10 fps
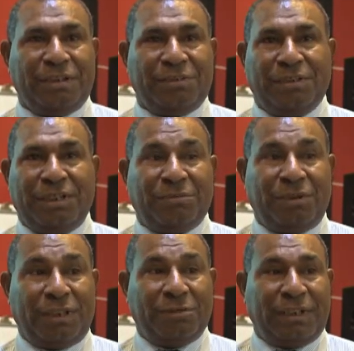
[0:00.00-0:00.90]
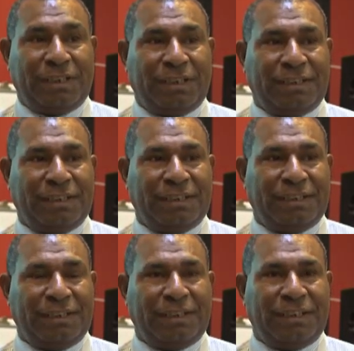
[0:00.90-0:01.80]
to get what they want,
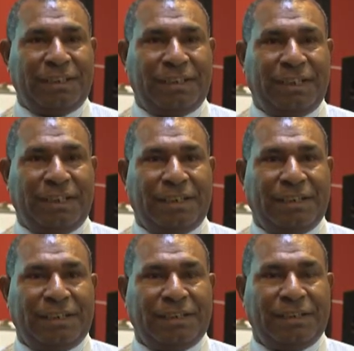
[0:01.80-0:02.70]
and uh,